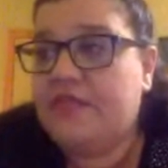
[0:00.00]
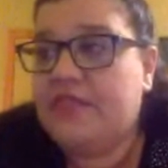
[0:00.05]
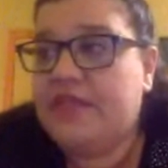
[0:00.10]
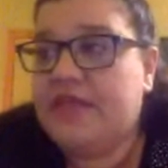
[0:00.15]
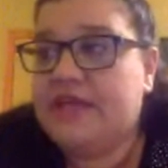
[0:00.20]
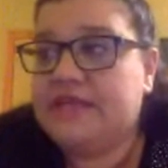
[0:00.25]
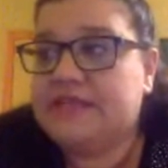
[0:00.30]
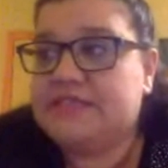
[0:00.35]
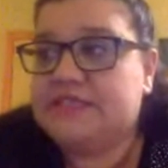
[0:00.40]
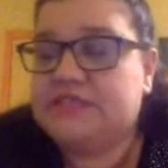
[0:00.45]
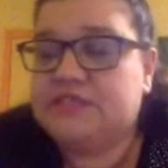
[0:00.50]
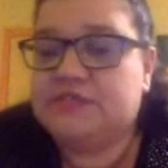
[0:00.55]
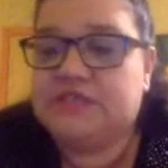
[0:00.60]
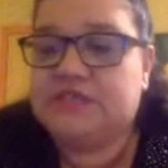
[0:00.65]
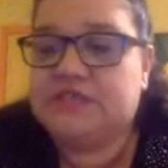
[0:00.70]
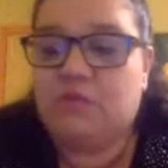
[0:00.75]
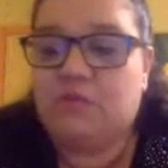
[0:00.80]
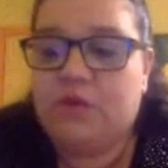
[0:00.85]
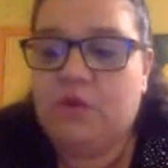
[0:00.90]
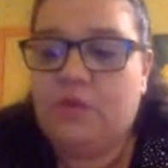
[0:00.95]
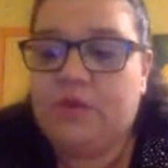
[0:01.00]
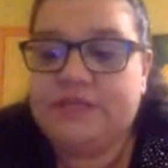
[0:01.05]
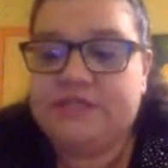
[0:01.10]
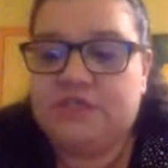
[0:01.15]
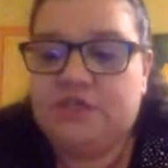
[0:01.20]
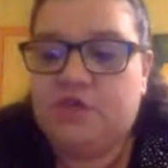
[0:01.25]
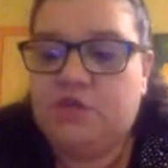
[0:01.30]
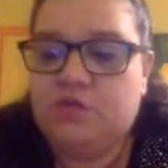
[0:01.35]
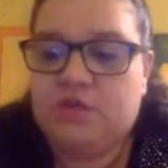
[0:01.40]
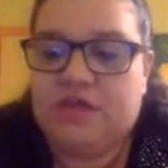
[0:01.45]
they're still saying, we always
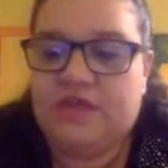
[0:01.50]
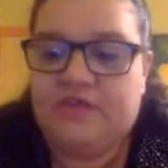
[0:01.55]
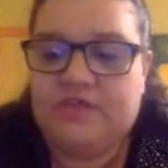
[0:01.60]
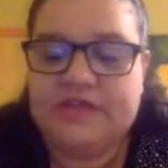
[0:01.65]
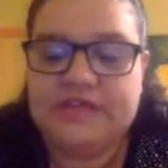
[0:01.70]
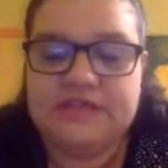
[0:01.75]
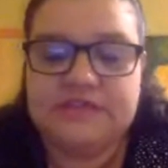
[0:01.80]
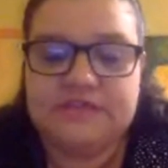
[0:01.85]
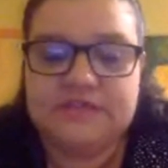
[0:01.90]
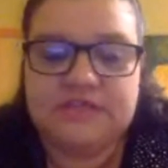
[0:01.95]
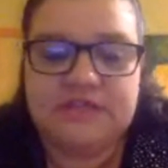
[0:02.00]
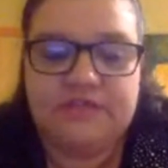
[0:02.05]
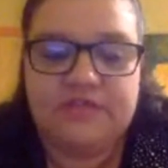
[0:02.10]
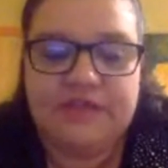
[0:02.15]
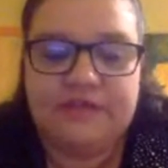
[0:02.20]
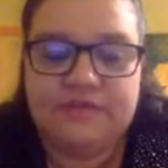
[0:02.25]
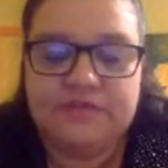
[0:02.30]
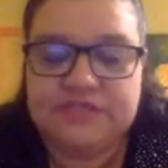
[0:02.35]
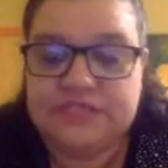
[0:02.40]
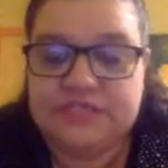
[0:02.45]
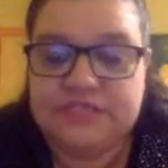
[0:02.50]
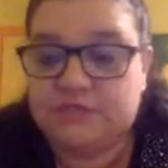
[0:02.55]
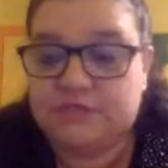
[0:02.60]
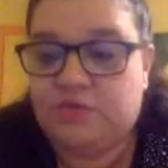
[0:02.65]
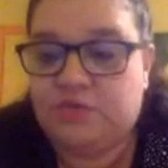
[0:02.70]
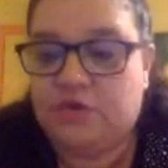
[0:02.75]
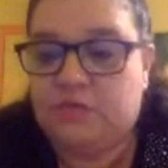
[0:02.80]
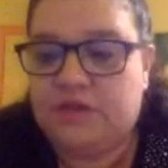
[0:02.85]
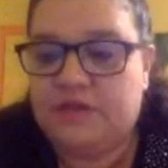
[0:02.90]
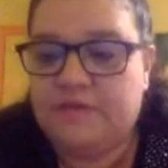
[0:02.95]
knew that there was this
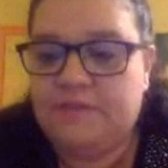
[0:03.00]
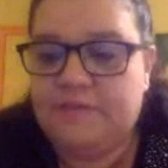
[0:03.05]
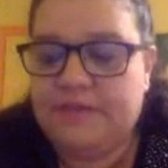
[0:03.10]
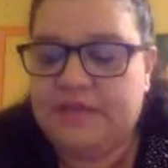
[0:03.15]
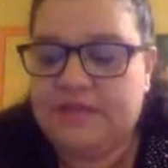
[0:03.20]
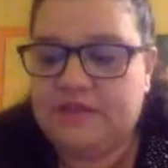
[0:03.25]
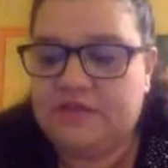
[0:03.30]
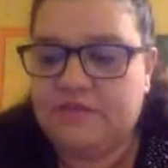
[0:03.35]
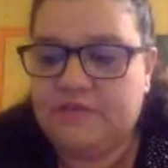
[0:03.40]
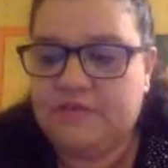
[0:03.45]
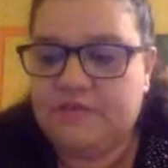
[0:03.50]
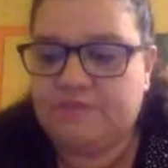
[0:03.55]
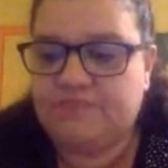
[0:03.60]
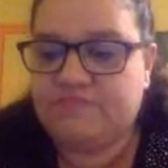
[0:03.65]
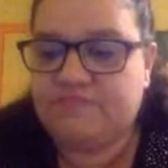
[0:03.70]
problem, and